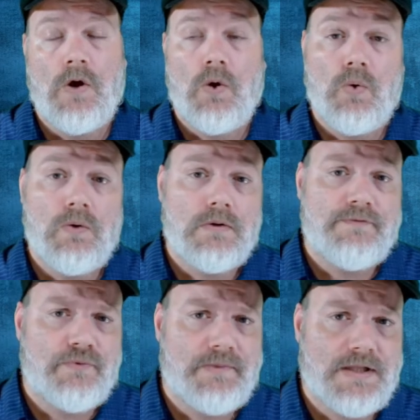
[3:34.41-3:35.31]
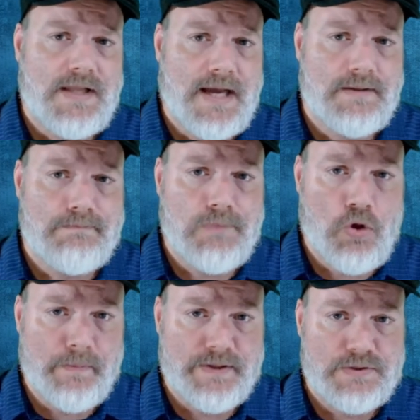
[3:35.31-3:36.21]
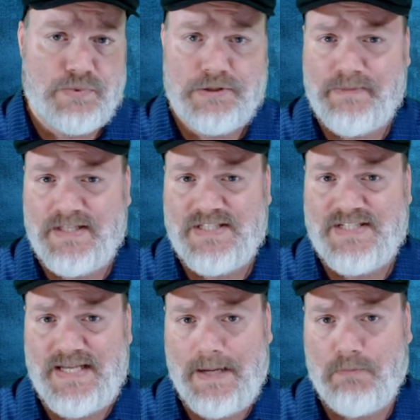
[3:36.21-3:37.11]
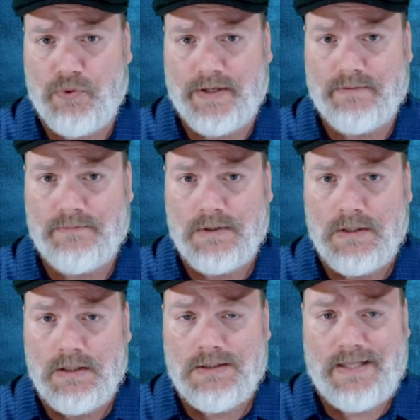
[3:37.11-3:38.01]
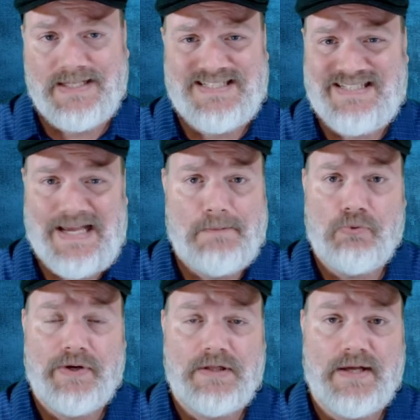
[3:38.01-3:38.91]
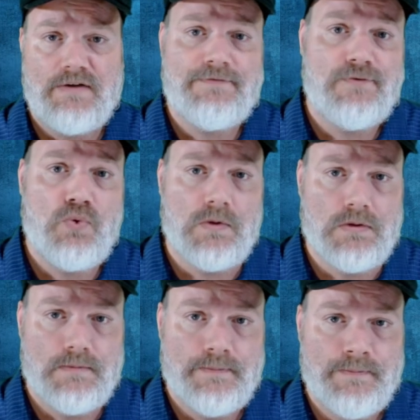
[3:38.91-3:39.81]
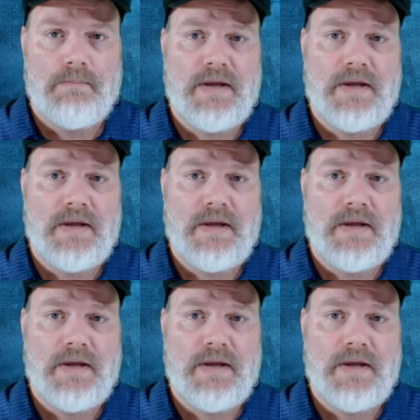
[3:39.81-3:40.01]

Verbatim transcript: or from the Latin balbus, which means stammering, like stammering like a fool. By